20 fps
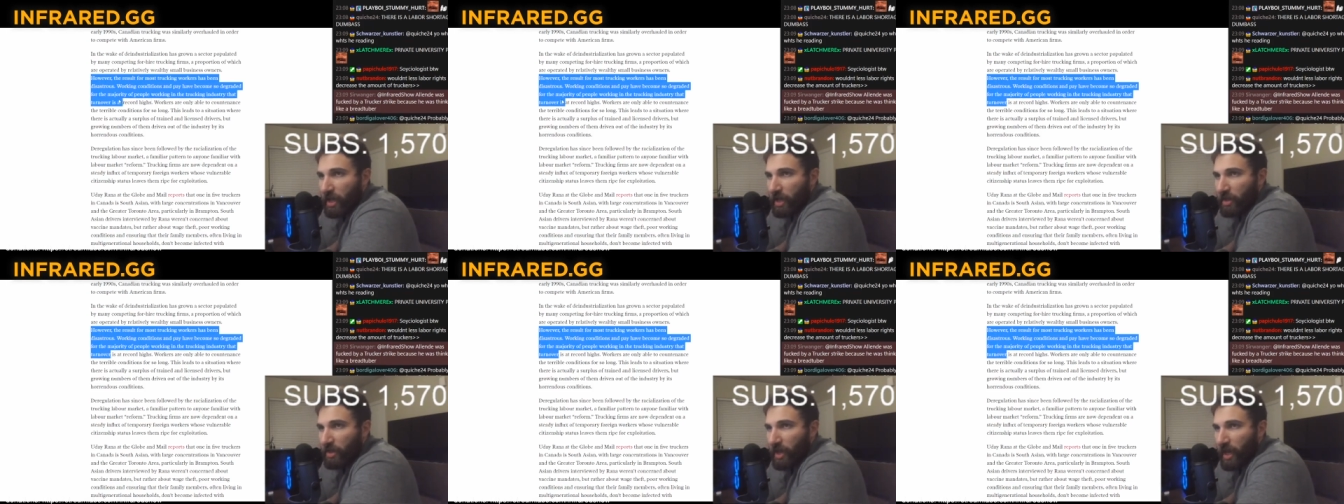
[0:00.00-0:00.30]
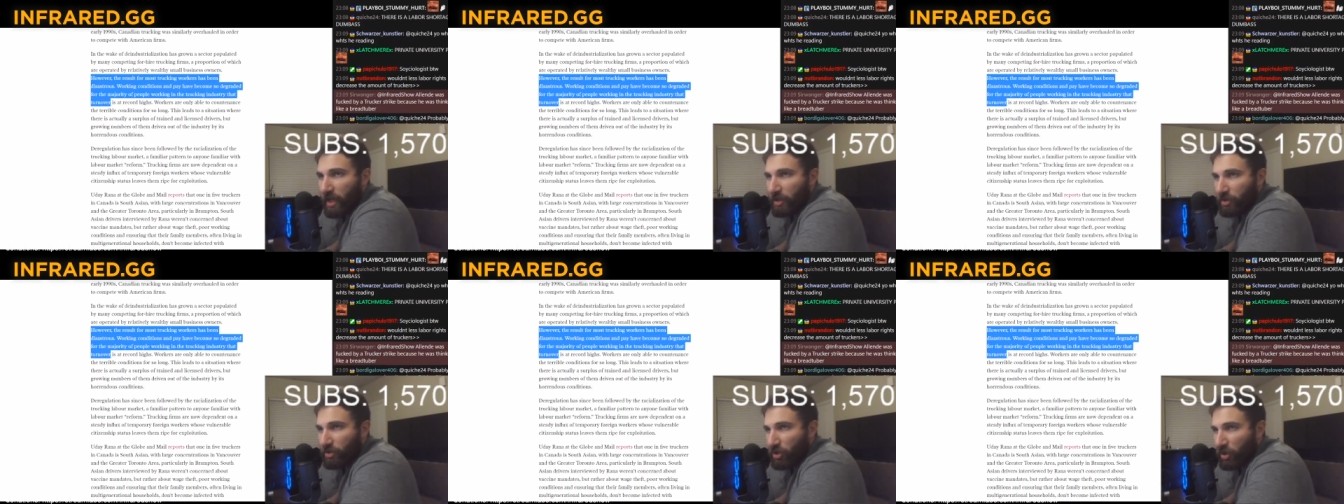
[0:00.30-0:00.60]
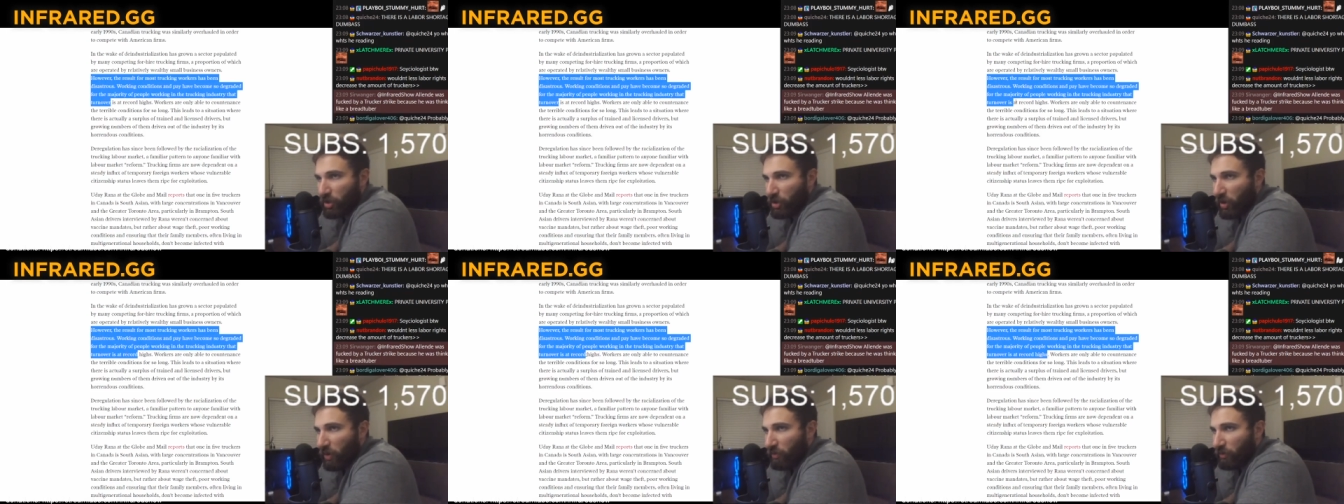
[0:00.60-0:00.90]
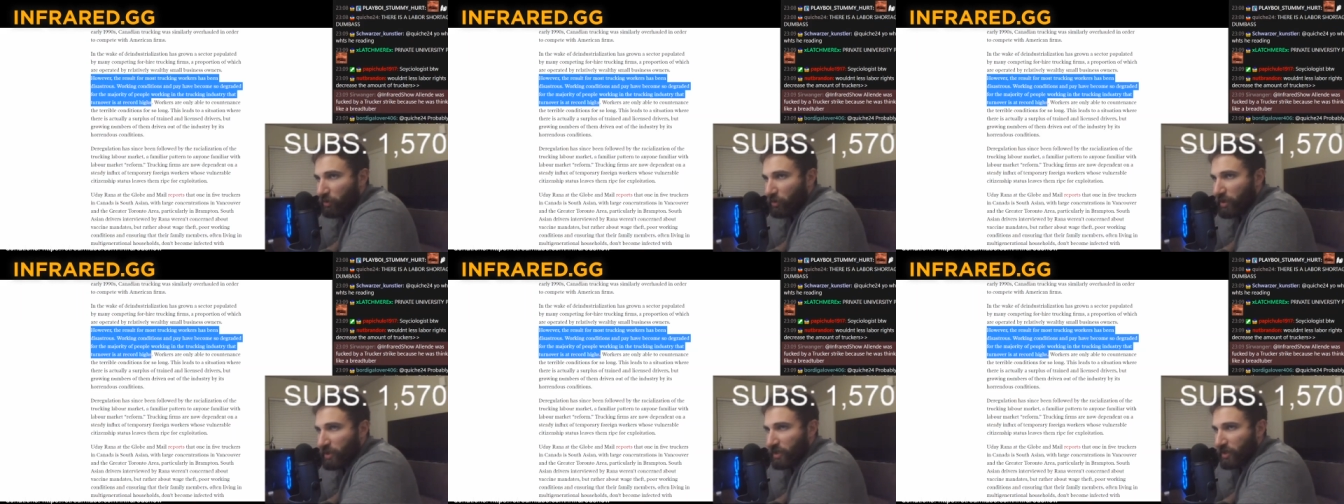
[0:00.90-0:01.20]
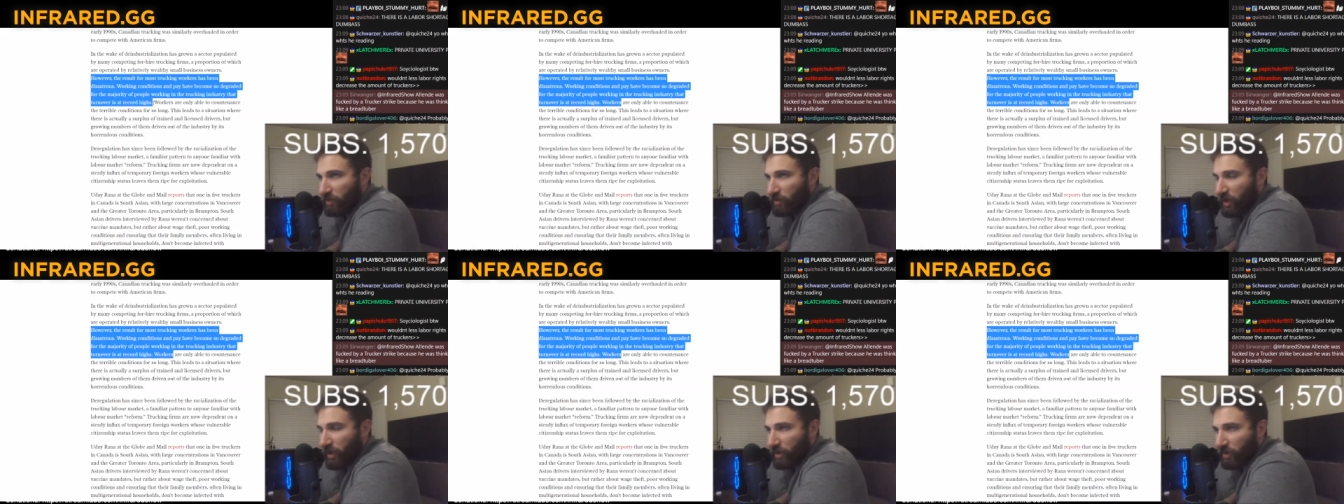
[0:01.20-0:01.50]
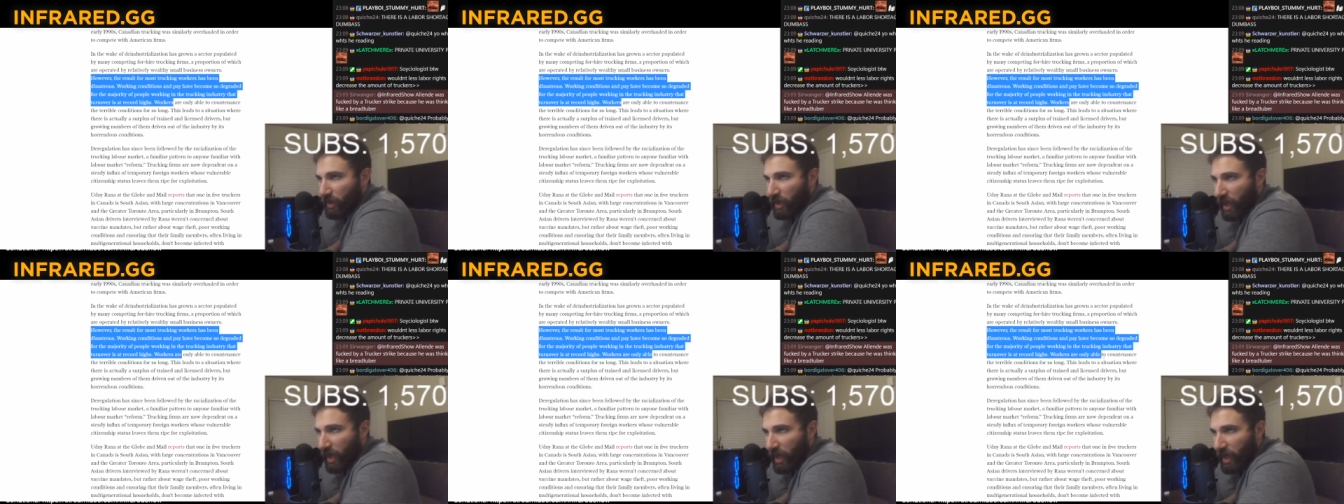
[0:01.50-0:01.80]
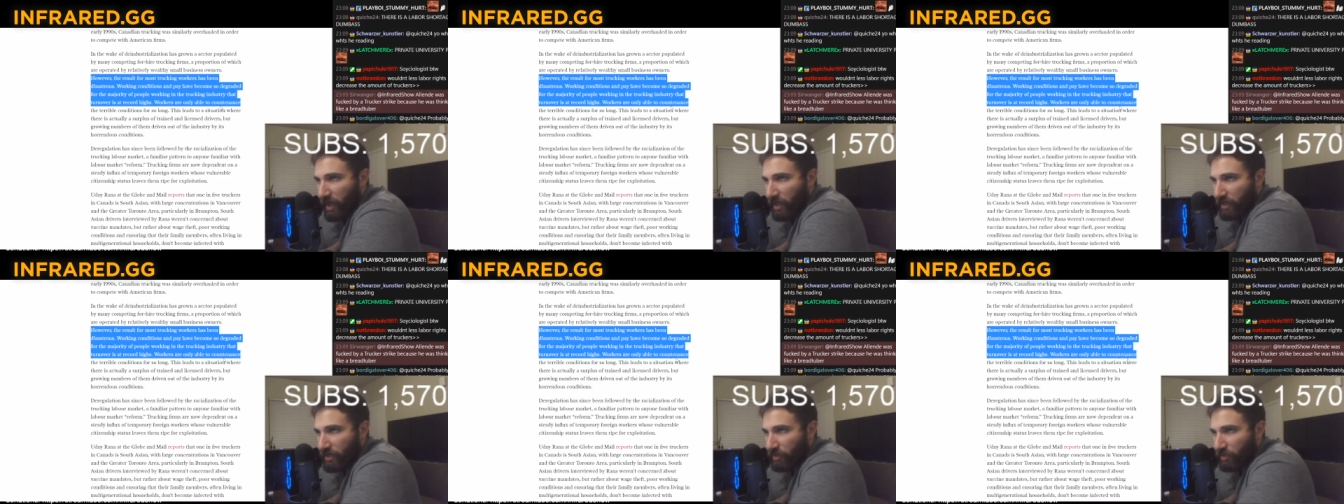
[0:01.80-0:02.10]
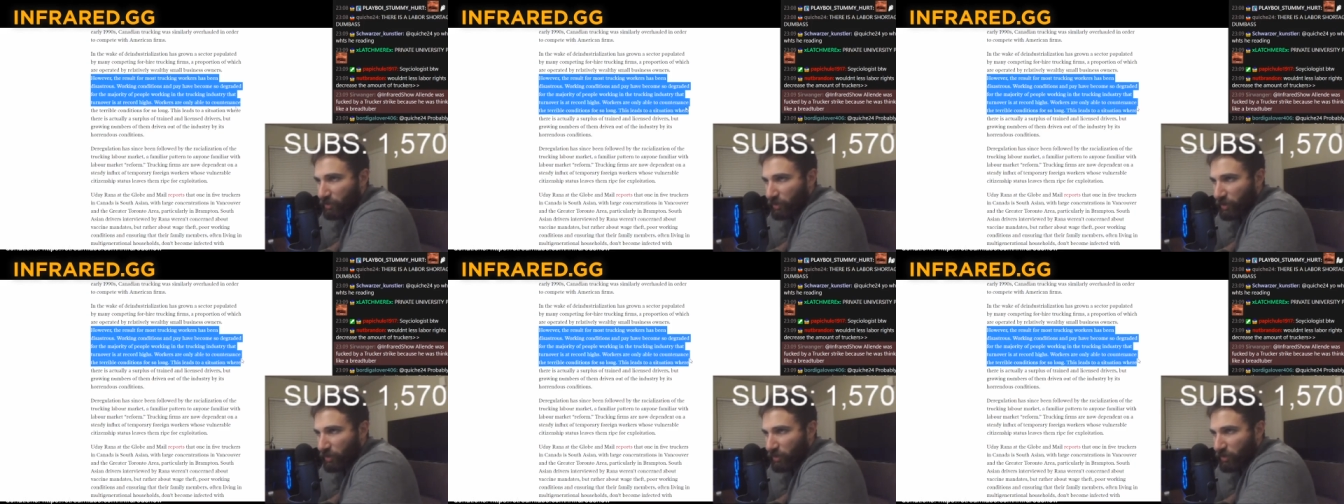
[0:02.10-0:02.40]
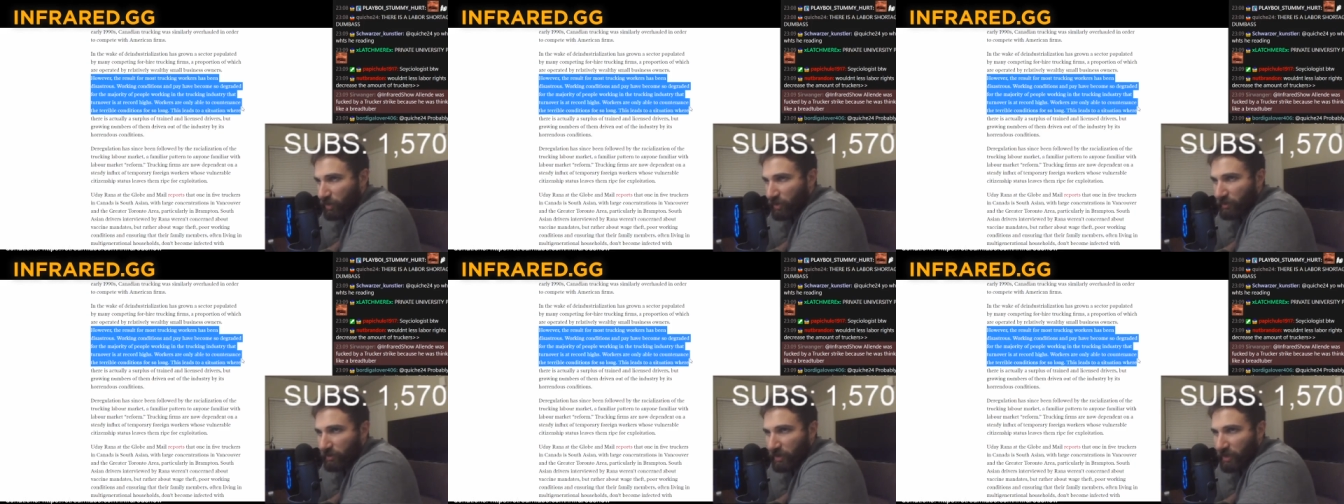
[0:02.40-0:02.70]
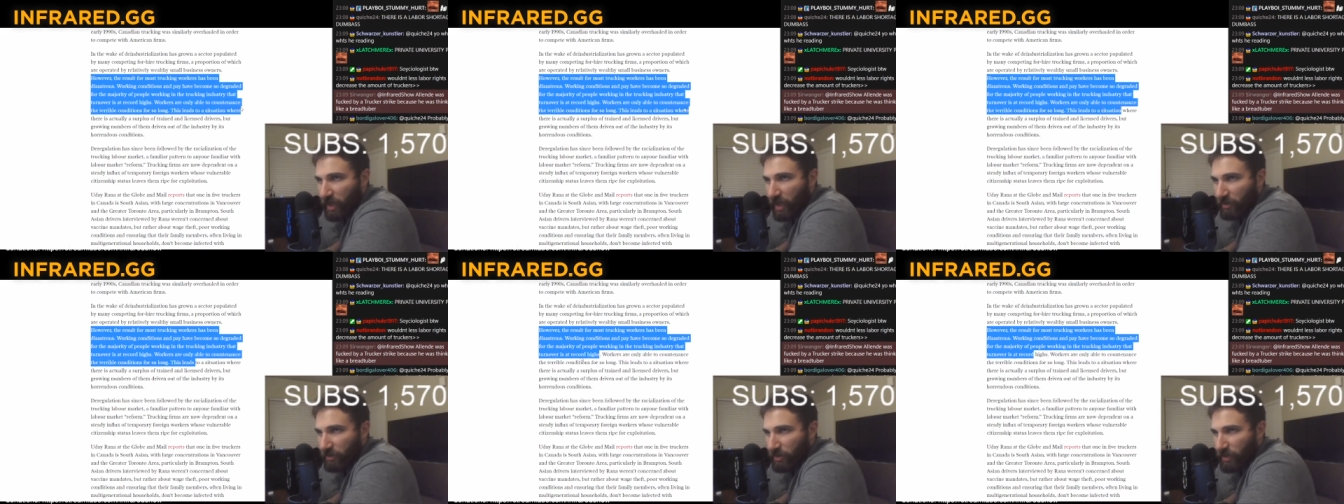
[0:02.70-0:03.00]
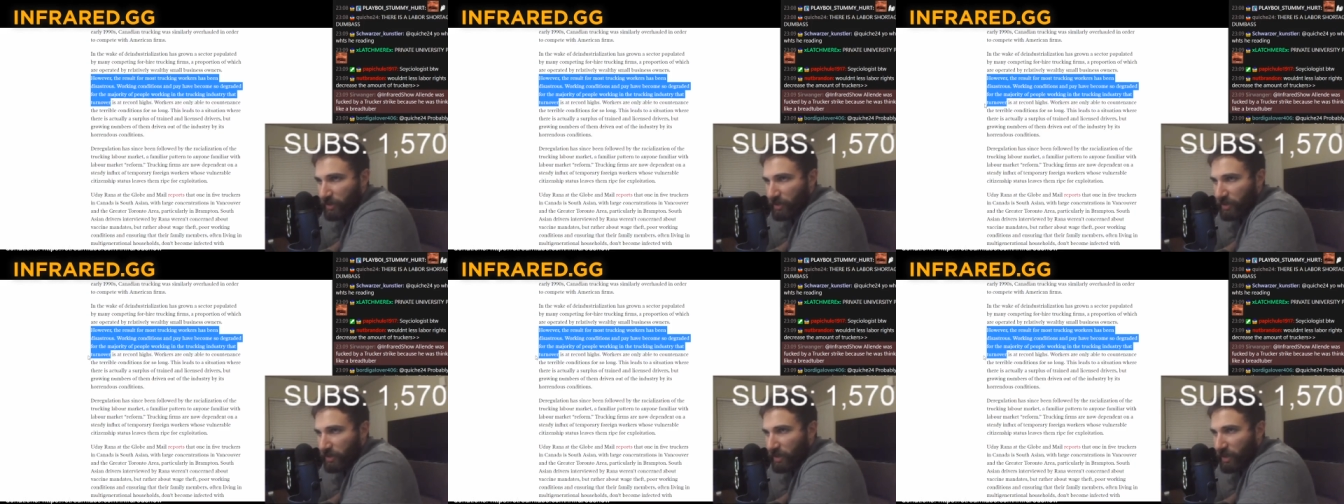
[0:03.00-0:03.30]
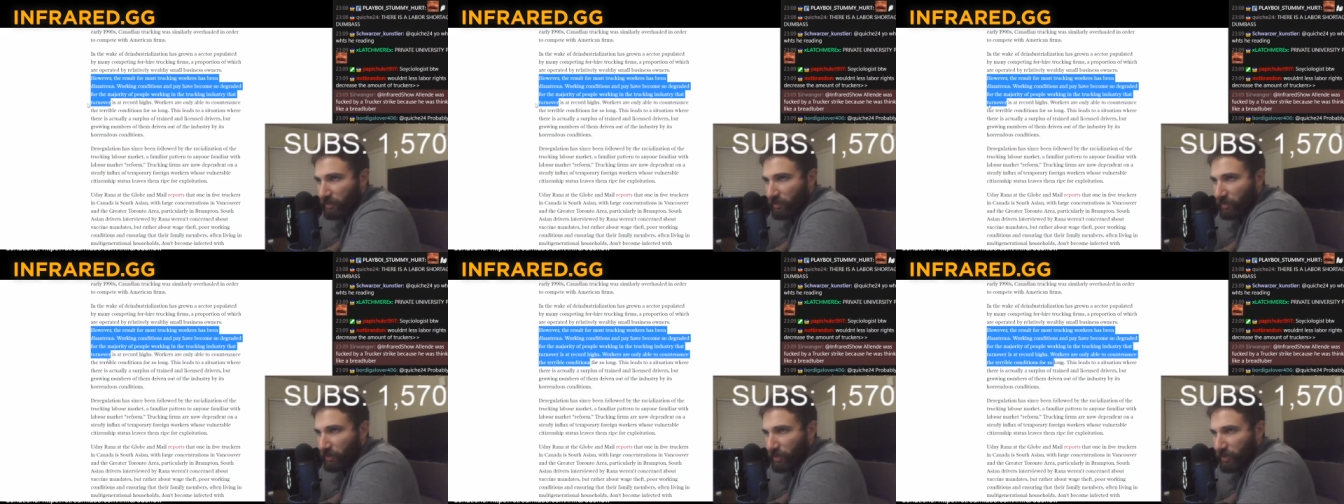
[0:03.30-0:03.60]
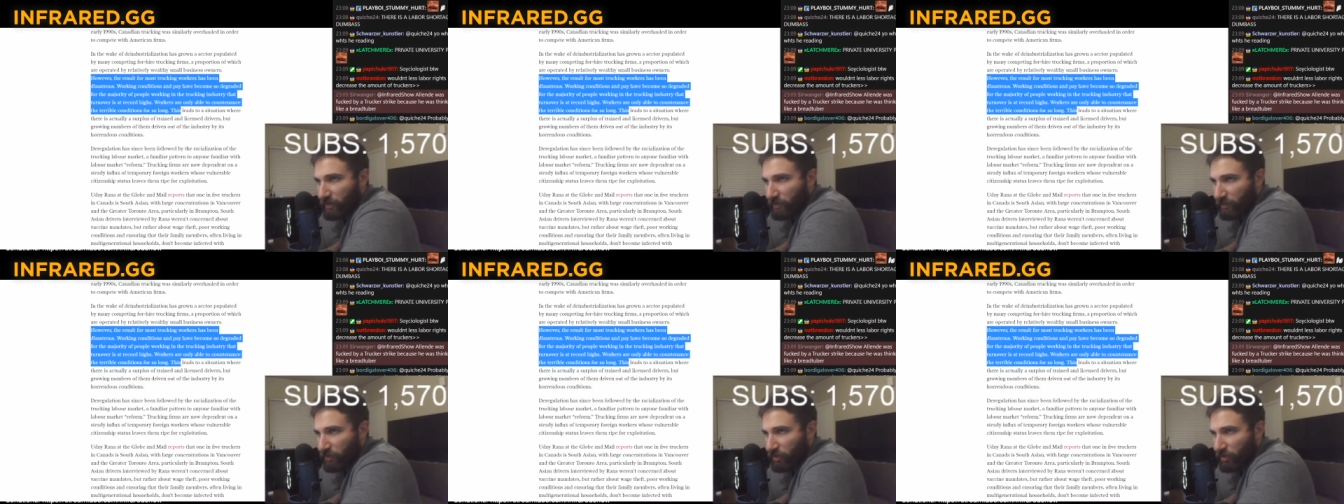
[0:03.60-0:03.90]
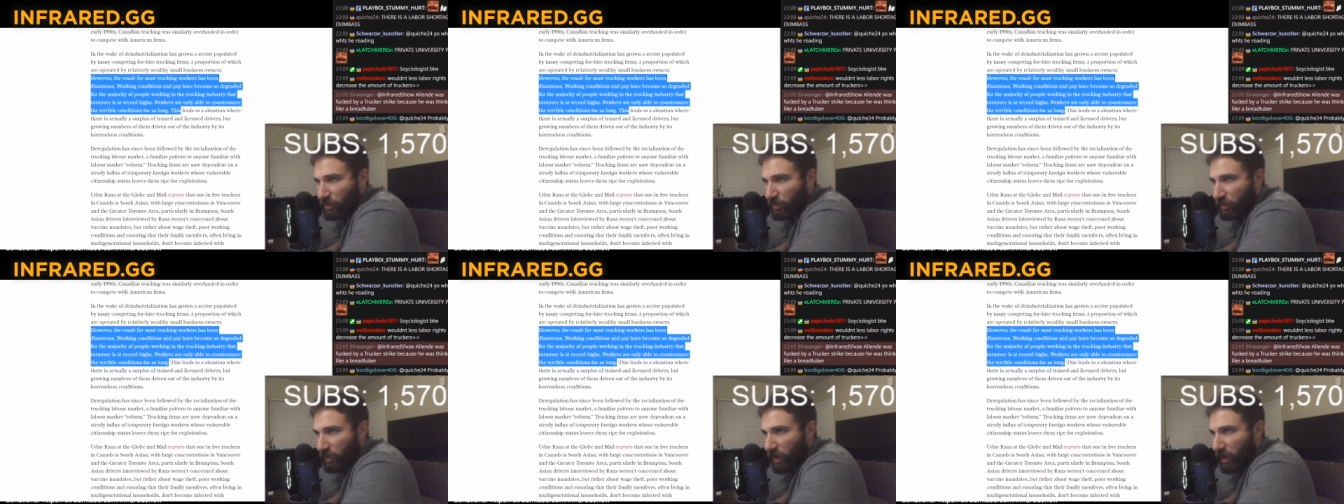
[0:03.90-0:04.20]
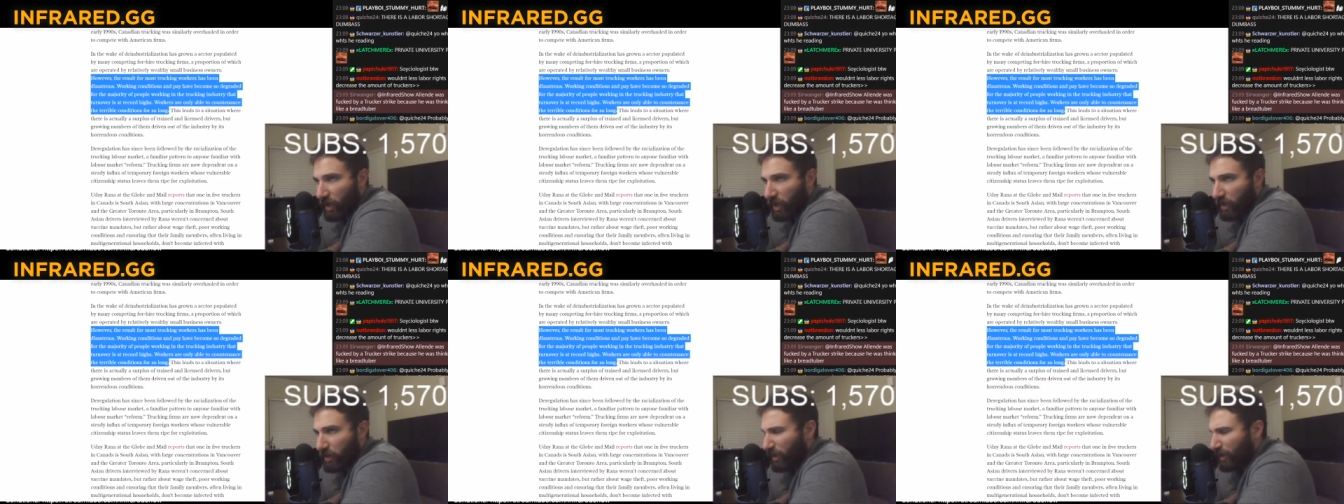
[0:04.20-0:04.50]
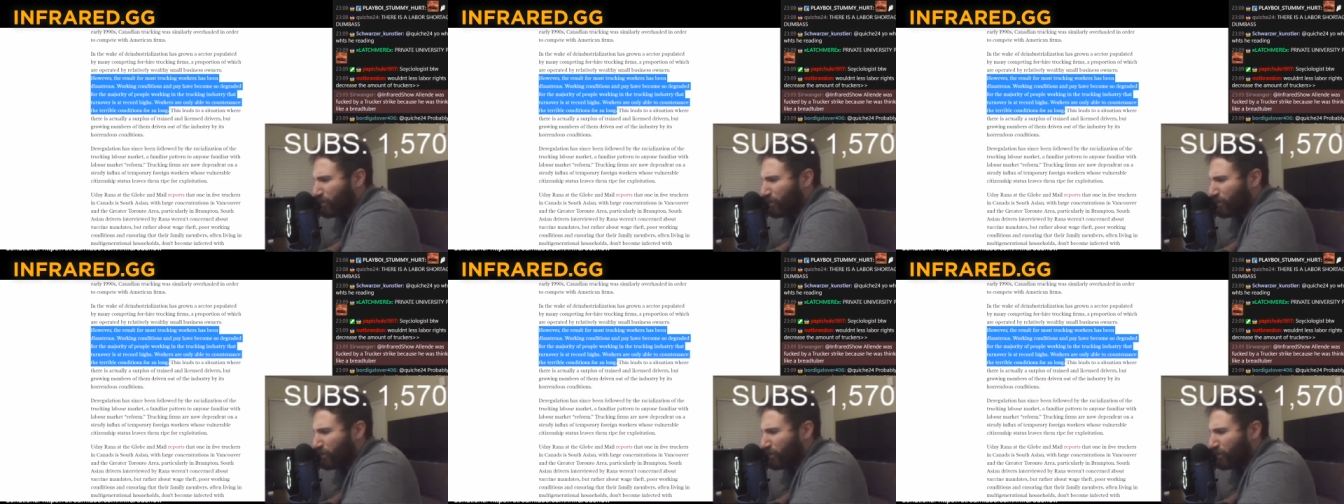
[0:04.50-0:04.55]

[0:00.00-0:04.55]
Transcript: that turnover is at record highs. Workers are under countenance and terrible conditions for so long.